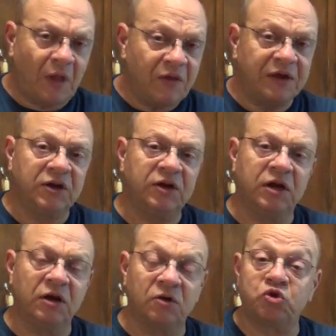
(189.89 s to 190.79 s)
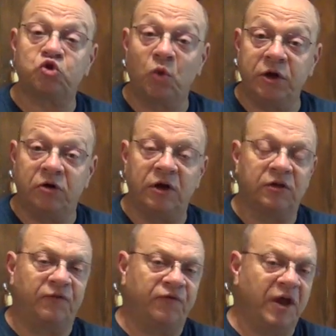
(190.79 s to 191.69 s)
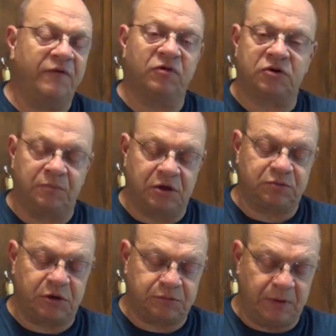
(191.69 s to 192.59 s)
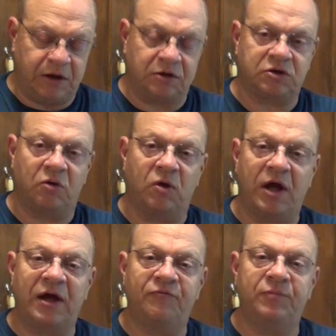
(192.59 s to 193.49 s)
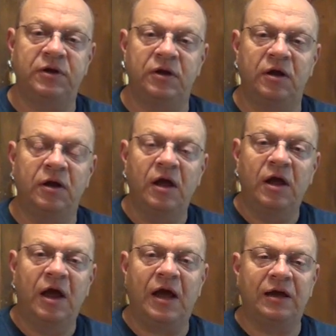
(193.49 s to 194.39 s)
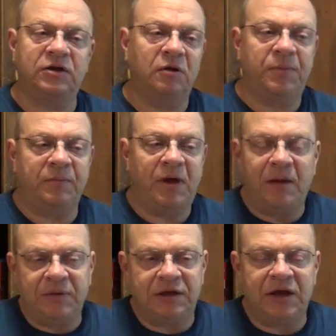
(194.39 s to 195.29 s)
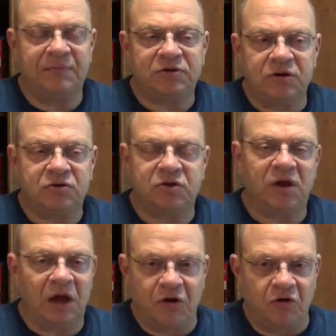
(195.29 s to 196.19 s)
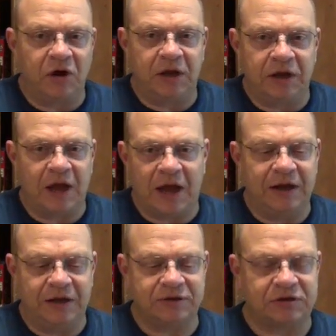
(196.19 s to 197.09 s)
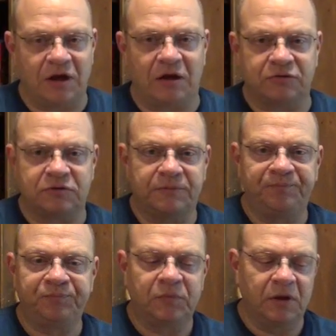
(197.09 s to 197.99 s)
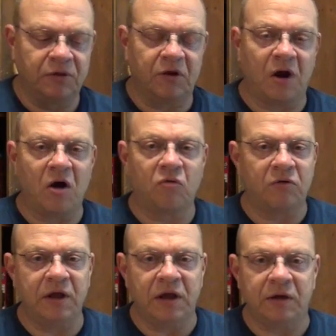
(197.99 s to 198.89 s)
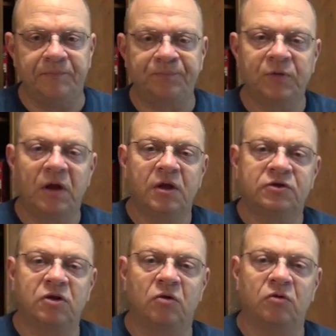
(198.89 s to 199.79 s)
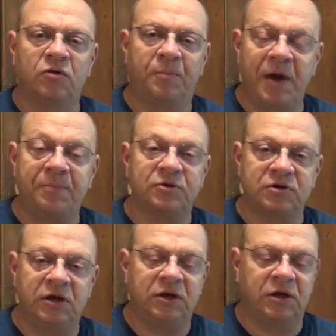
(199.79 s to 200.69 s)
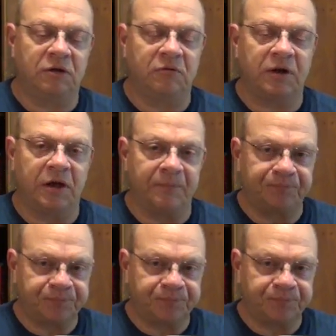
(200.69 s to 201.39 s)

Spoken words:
They tend to get a little sweeter and the flavor is much, much better. So I tell people, how many times do you see a green cayenne sauce? They're all red. So the peppers need to get red.